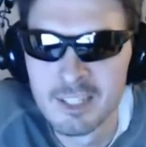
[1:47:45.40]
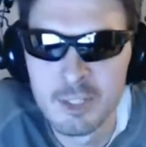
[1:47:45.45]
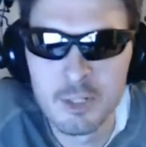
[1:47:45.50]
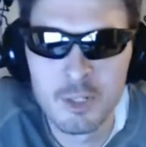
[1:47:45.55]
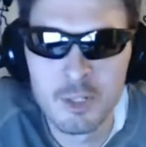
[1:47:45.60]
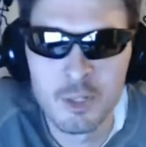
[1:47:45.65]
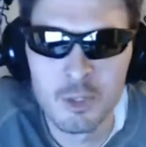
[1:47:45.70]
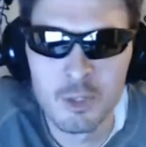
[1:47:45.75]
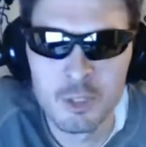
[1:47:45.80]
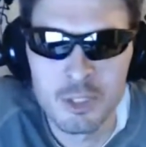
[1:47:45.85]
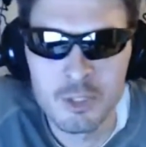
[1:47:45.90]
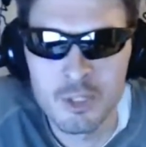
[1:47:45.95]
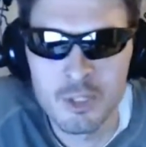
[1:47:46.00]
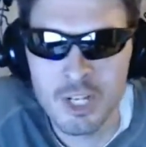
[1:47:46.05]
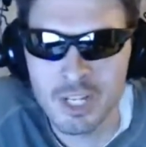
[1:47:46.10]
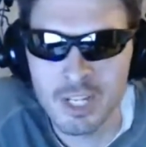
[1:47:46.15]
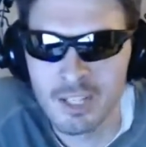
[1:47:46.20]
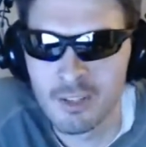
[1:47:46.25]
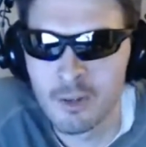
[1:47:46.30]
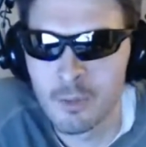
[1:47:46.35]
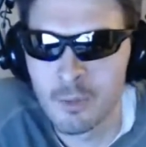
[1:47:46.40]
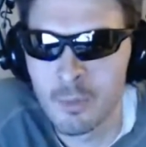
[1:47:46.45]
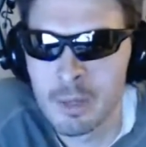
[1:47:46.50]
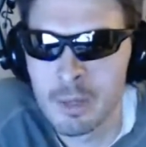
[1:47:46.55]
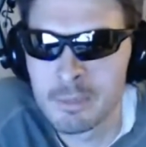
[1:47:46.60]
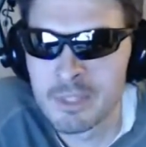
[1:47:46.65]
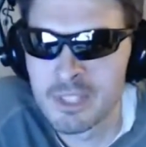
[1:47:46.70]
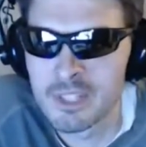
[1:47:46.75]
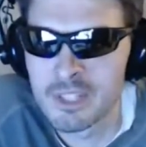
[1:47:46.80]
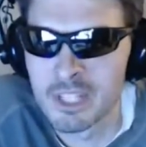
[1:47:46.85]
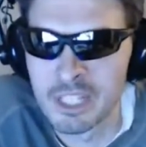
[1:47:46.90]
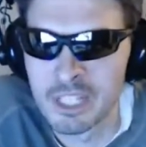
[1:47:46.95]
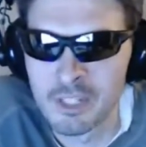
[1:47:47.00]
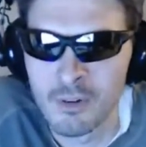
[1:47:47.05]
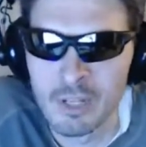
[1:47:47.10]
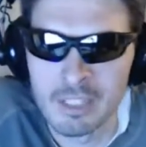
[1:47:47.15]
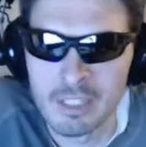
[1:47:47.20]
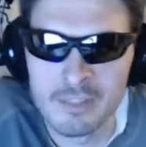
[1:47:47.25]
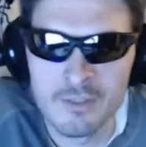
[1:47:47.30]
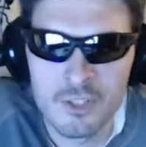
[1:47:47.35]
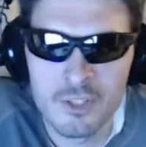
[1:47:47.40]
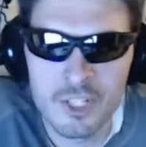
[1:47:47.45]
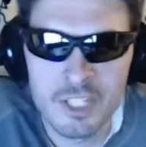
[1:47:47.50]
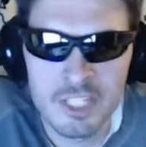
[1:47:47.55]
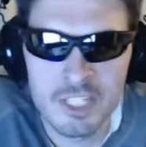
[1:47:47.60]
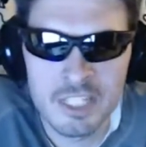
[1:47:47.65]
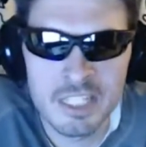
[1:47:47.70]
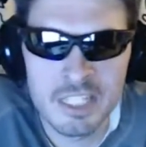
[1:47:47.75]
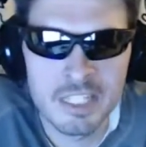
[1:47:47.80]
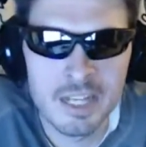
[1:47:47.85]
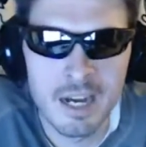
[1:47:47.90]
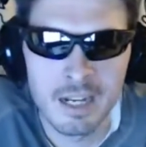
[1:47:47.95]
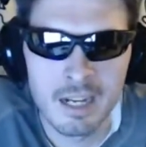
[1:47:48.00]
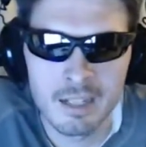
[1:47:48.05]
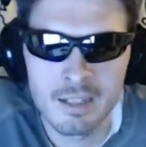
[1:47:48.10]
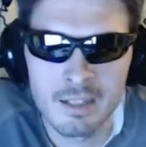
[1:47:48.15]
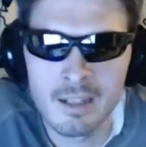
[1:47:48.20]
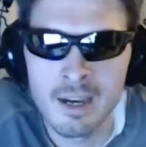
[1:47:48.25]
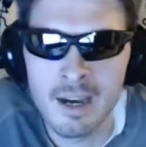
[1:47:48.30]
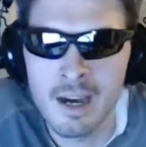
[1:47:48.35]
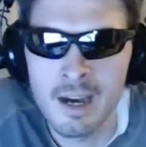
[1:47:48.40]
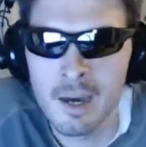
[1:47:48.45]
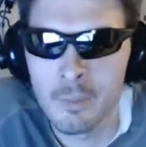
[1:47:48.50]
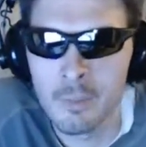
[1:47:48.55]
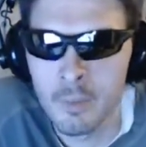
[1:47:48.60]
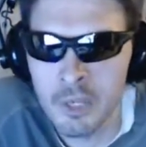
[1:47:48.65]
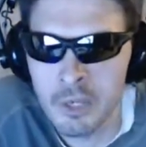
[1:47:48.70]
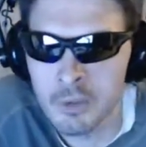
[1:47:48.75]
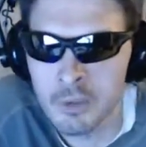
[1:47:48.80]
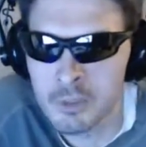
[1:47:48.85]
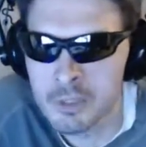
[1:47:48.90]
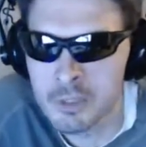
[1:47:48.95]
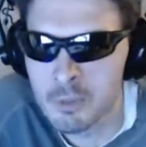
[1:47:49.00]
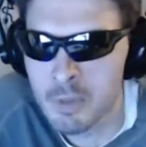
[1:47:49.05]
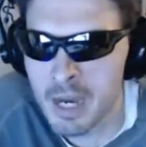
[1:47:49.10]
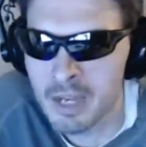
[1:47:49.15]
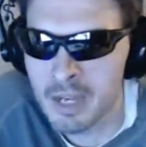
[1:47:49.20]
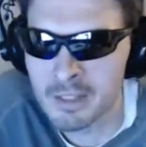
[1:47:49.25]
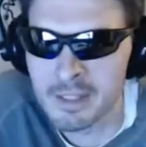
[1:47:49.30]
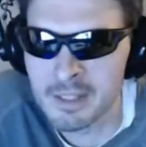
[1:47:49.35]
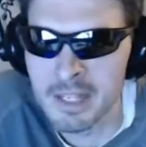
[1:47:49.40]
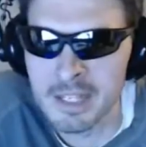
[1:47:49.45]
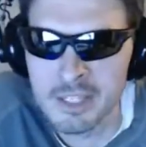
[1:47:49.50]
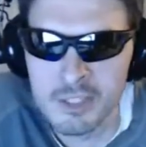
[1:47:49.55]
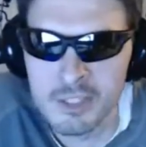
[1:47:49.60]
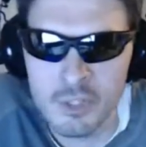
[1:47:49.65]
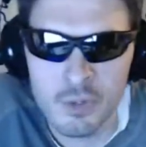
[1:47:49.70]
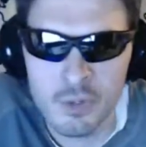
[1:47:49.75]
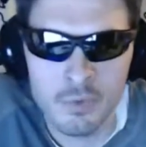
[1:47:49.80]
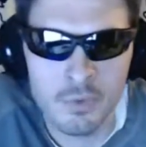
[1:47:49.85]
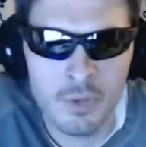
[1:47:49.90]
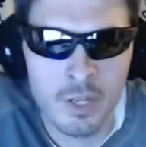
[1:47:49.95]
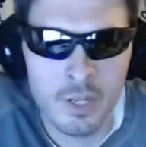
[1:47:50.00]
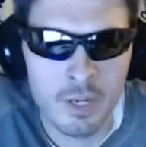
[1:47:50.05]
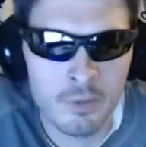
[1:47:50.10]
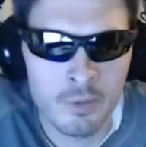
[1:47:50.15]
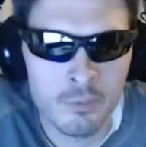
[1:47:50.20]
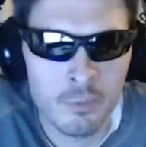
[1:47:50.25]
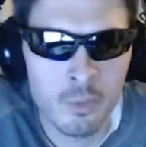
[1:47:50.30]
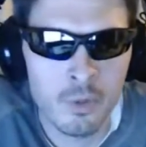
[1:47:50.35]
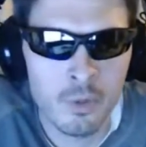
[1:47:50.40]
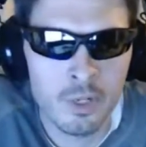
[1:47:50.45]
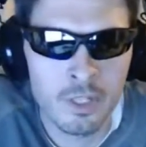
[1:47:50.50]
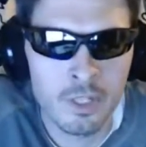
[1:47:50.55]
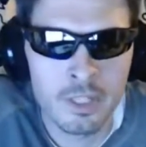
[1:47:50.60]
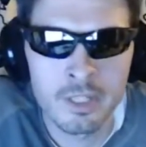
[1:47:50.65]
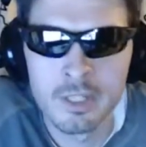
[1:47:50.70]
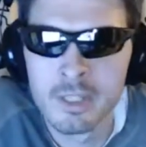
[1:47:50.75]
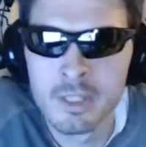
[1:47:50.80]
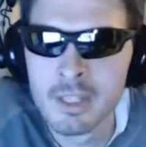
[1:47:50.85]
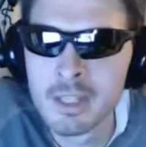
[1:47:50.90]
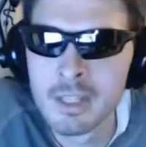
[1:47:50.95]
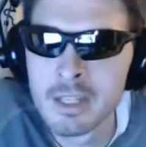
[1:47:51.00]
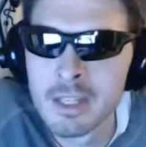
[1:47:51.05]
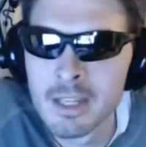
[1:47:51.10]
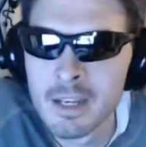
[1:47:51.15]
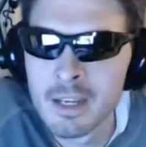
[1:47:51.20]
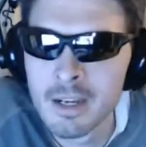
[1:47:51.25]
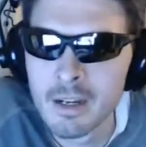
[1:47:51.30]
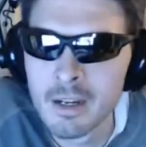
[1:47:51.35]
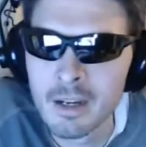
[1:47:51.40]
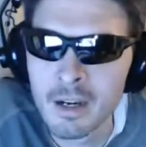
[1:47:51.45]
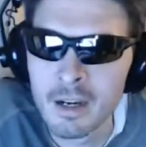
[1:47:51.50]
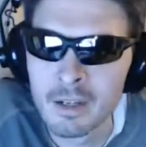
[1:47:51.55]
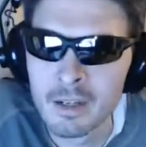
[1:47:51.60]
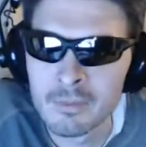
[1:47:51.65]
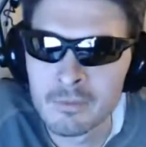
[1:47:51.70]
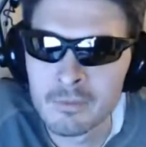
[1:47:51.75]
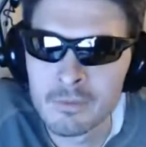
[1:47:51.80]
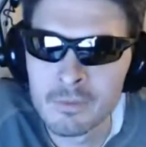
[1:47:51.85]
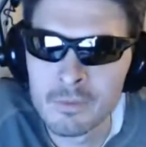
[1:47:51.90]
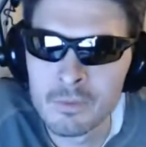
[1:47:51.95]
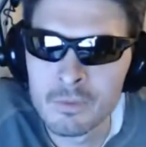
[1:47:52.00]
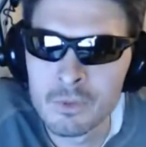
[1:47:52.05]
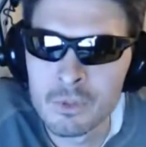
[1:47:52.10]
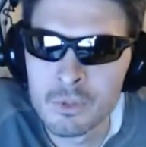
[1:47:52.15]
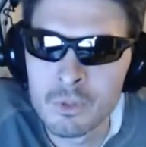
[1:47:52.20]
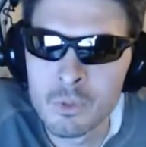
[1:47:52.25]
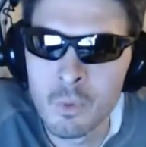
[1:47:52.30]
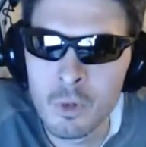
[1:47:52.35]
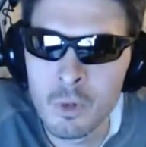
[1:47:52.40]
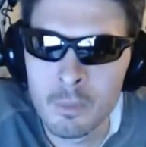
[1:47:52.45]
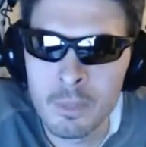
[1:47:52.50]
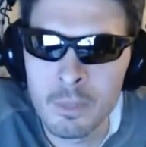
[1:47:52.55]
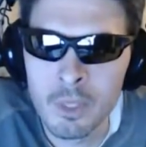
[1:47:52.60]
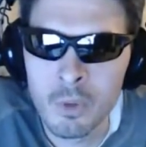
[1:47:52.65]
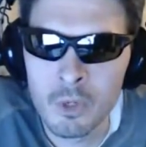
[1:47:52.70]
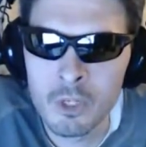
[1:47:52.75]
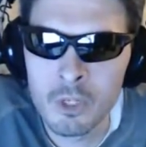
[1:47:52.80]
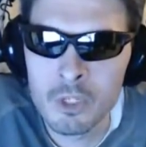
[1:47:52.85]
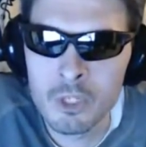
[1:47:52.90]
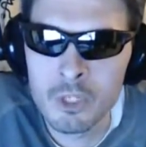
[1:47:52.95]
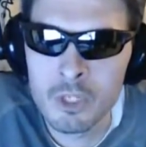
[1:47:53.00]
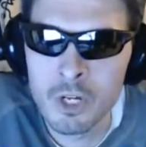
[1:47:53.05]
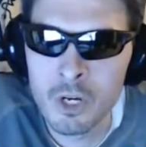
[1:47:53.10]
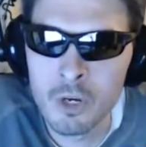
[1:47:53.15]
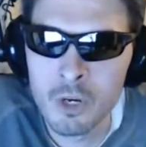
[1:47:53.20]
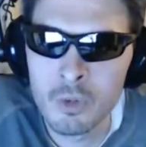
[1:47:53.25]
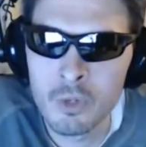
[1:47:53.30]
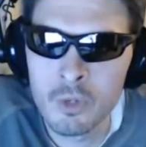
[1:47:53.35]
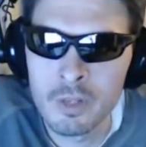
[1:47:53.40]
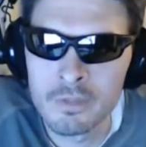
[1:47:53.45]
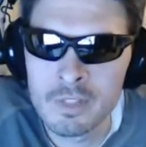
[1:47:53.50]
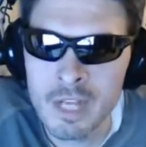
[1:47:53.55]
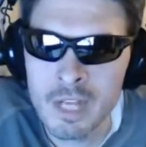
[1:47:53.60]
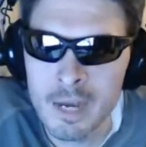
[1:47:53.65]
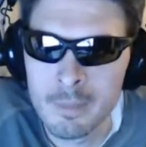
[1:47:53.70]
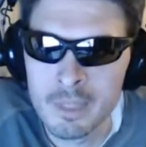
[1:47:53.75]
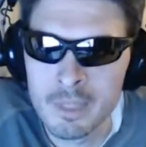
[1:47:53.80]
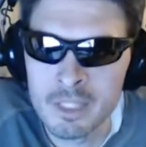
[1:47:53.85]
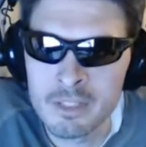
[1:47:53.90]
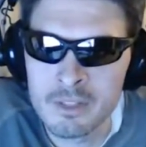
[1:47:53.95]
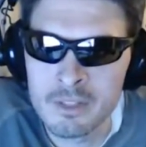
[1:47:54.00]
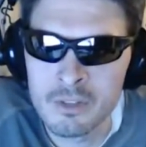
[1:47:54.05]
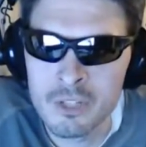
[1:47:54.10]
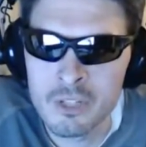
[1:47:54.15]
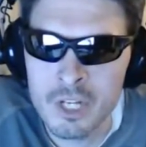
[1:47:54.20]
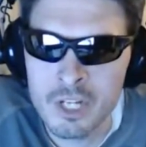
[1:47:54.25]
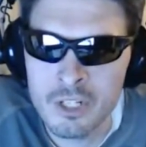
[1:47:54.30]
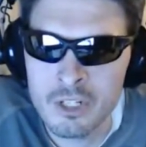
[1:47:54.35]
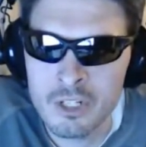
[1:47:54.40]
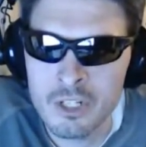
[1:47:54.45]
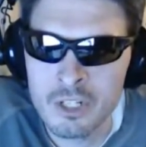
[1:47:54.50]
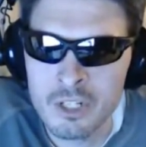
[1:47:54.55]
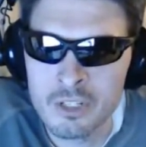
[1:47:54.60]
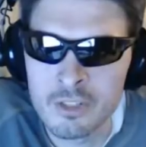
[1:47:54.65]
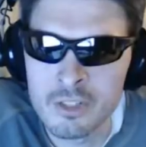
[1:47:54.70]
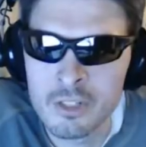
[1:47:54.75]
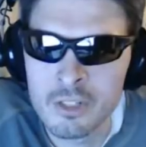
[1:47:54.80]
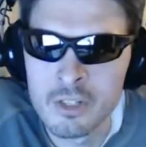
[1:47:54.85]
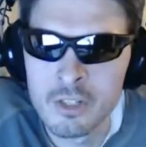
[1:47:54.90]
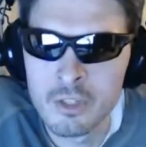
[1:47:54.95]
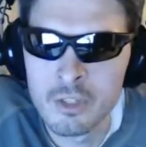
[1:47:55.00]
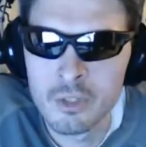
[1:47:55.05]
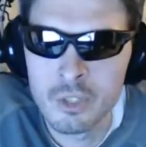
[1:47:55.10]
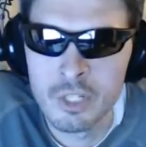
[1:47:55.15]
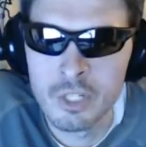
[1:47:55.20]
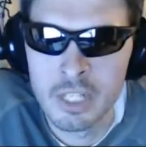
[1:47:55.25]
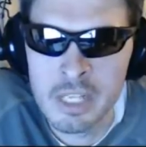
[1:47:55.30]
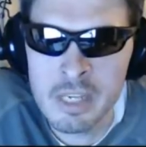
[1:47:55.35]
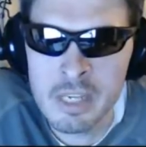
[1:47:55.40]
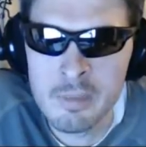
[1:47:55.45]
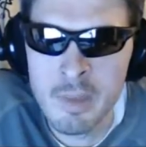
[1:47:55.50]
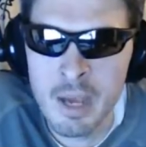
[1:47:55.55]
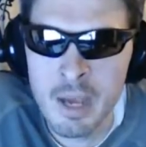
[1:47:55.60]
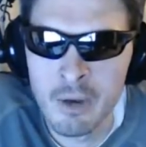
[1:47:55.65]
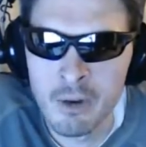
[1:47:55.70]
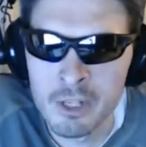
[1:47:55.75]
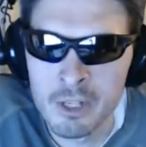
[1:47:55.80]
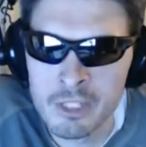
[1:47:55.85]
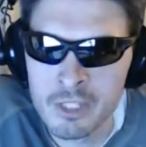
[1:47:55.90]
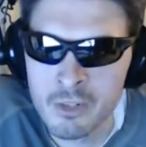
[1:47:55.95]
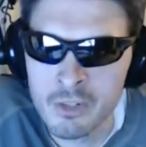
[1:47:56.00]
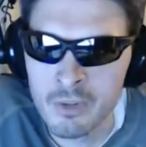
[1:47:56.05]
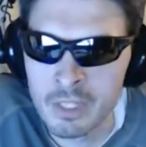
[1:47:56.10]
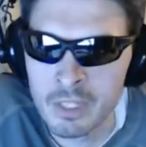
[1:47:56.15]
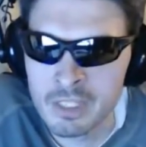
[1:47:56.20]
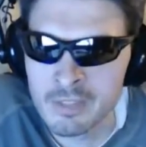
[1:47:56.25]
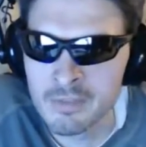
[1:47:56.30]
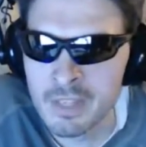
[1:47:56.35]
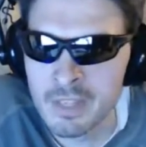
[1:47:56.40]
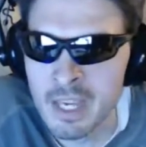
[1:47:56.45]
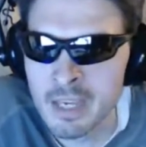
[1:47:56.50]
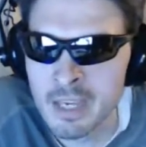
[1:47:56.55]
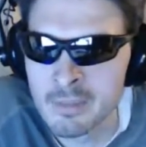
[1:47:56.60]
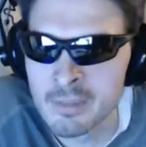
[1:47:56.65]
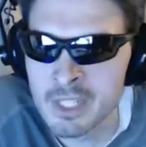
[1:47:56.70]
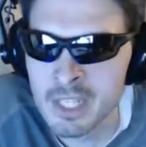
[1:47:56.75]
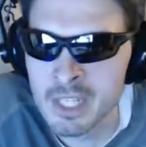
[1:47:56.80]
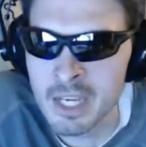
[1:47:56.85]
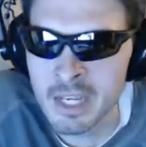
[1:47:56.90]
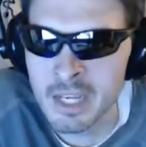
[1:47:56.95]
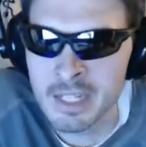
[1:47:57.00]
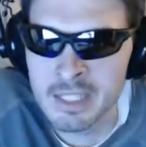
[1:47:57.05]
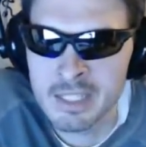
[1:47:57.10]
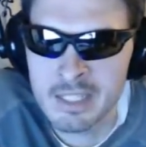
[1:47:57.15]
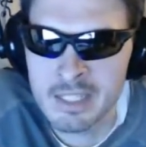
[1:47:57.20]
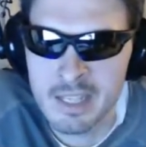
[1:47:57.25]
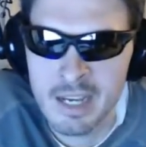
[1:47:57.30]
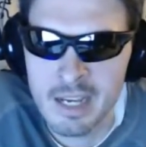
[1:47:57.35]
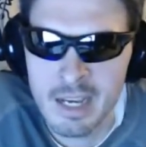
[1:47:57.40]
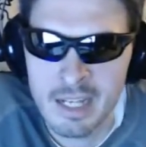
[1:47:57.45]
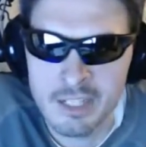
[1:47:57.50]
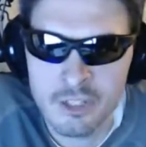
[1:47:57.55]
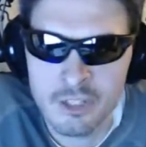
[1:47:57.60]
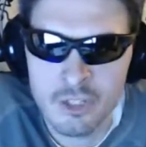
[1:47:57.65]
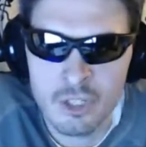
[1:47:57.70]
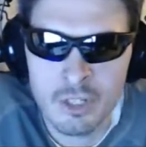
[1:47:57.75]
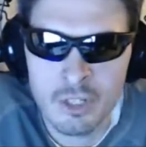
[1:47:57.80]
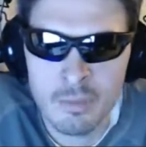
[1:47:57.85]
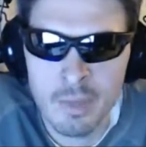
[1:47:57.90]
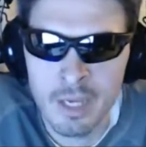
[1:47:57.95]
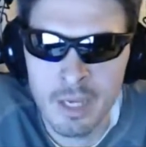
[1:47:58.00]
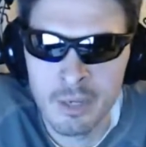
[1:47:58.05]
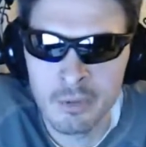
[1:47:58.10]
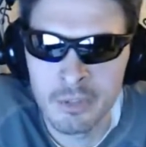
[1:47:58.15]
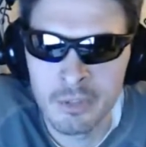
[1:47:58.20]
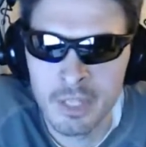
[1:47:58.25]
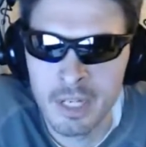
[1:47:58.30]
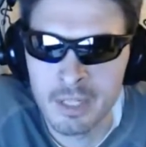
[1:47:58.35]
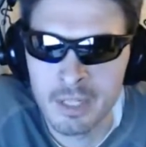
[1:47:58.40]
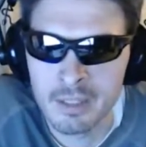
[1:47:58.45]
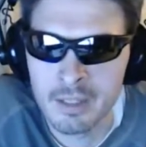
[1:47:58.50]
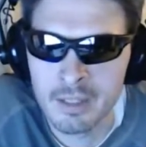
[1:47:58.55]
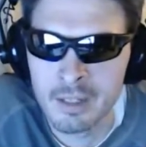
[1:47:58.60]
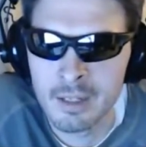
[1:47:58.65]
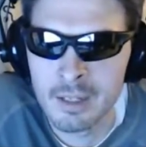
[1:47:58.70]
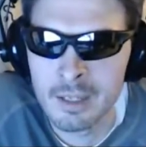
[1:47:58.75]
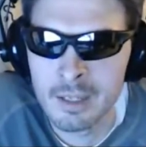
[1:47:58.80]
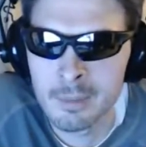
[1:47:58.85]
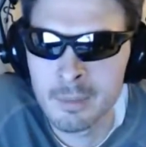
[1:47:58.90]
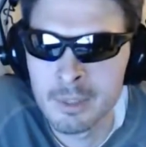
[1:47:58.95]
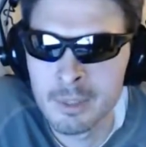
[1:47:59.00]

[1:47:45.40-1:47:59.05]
You can also check out our website, collectivegc.com. We host a podcast over there for you. If you want to be on the show, you have topic suggestions, you can email us, collectivegamescast@gmail.com.